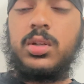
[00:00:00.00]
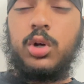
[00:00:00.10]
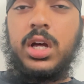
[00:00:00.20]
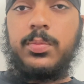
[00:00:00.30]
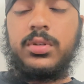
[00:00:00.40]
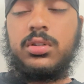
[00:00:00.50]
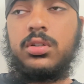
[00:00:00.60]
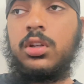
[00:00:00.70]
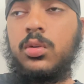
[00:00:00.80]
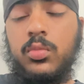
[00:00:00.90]
what happens.
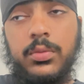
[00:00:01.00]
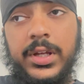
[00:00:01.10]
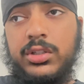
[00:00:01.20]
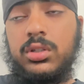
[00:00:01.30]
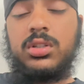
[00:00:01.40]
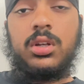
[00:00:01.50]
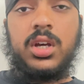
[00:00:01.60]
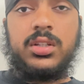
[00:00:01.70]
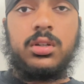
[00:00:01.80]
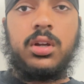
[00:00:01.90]
Will Manchester
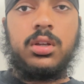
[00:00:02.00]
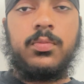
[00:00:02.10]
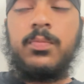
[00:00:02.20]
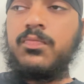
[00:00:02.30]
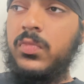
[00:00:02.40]
United sign him?